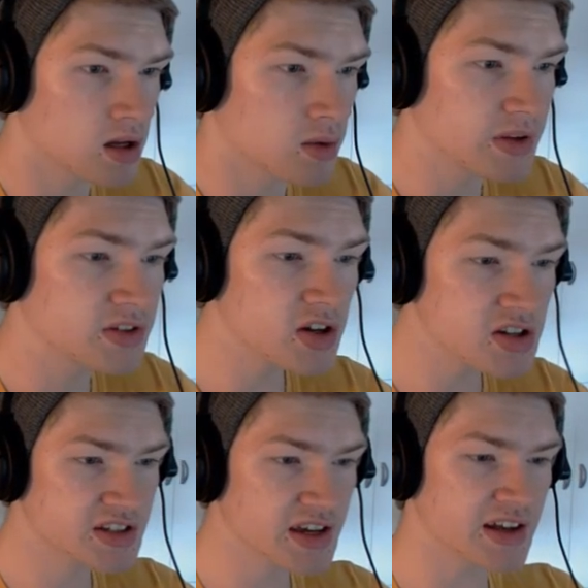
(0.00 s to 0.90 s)
We
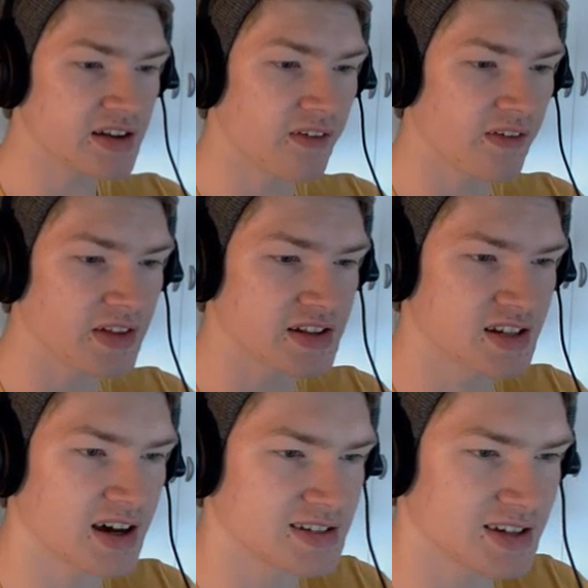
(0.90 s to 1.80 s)
just did it. Oh, that's
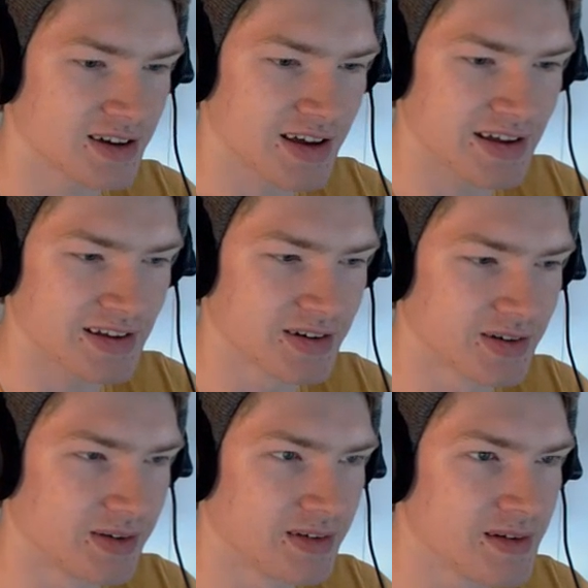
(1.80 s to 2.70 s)
nice. Okay,
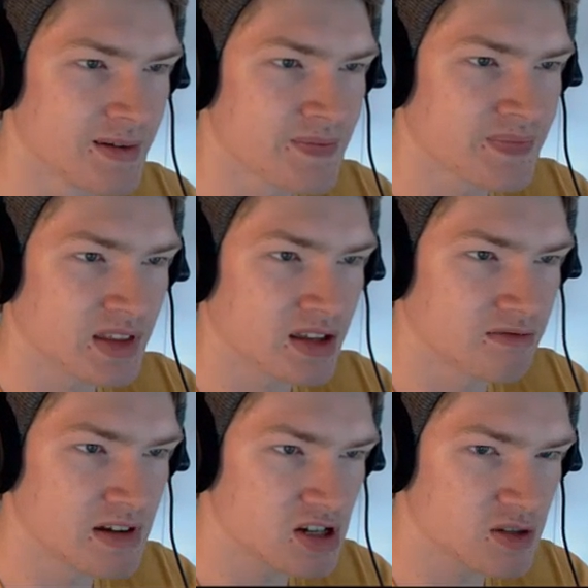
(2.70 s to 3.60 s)
cool.
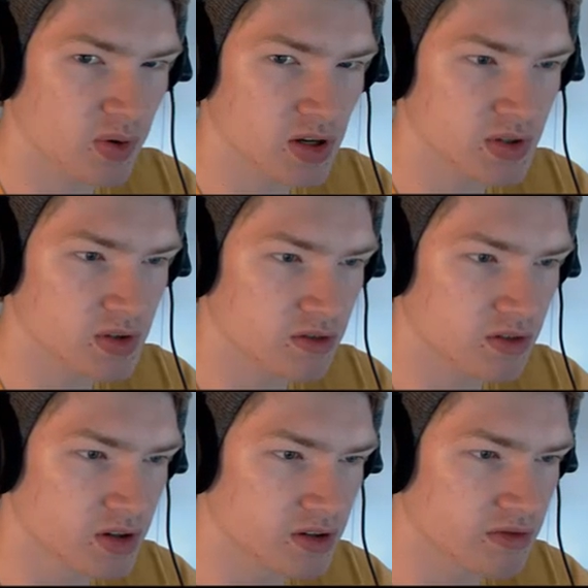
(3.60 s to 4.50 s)
Research point. We're doing
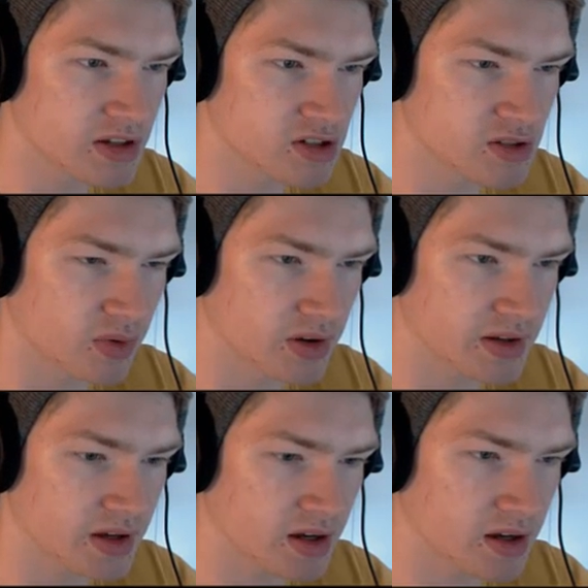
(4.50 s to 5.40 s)
good on research
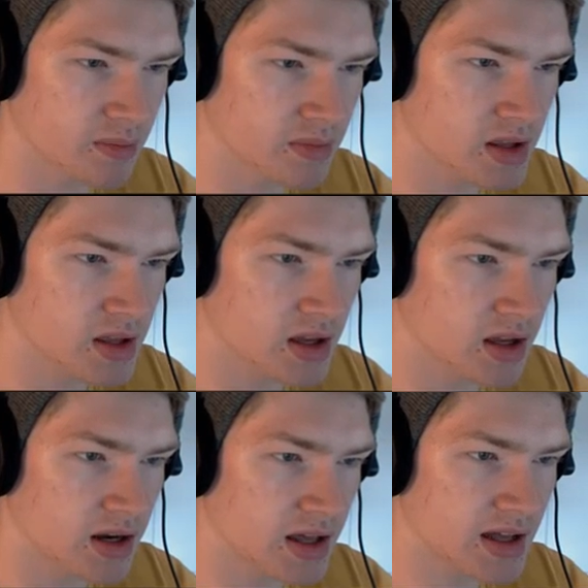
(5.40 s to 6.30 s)
point.
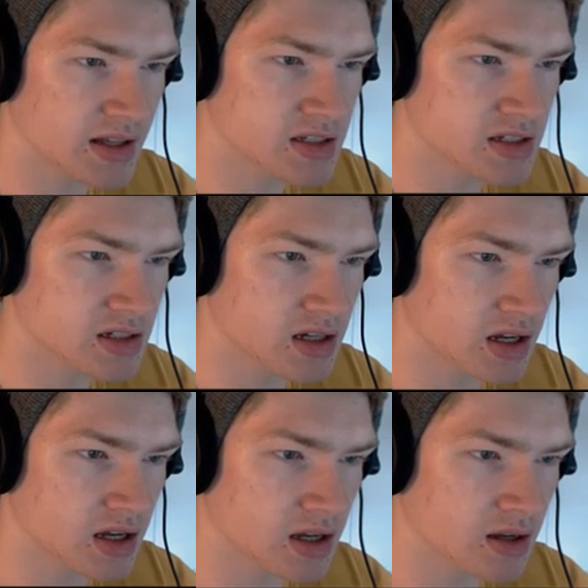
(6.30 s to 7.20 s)
Let's
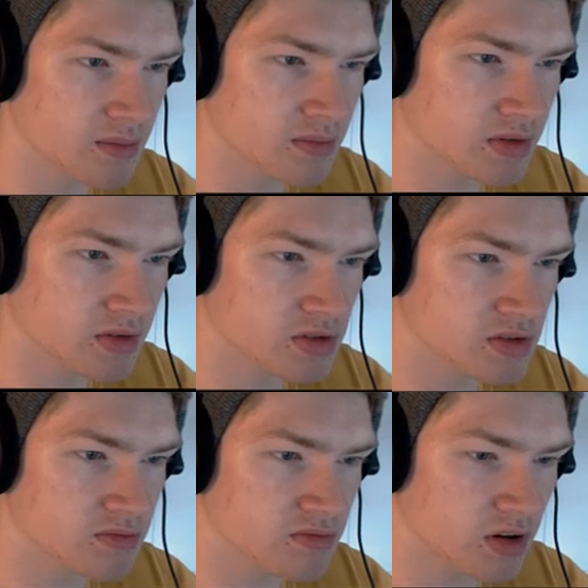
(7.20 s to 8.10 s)
do
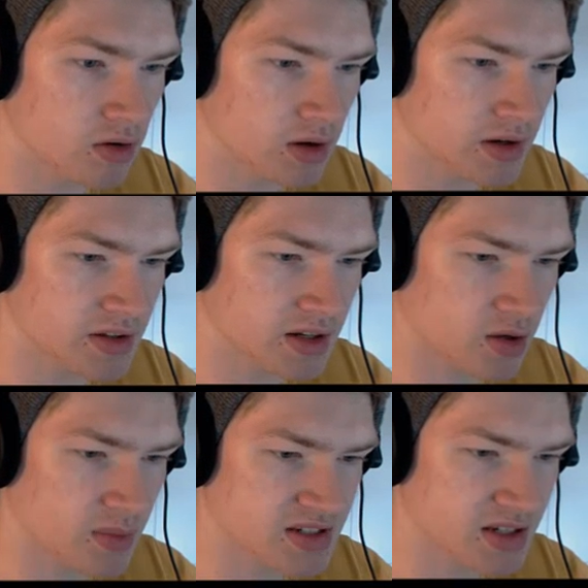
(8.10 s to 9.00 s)
some. Oh, I need to click
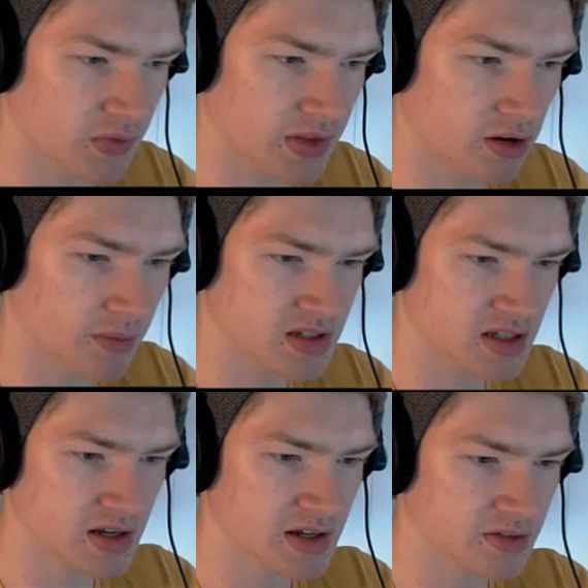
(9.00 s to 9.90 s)
on myself now.
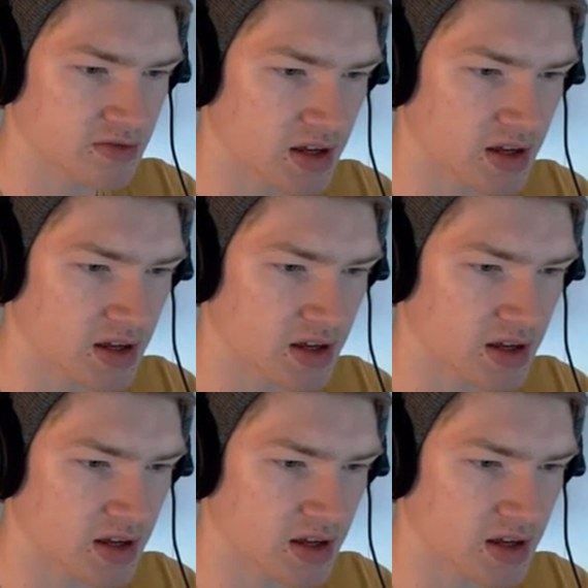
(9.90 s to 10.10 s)
Obviously, I need to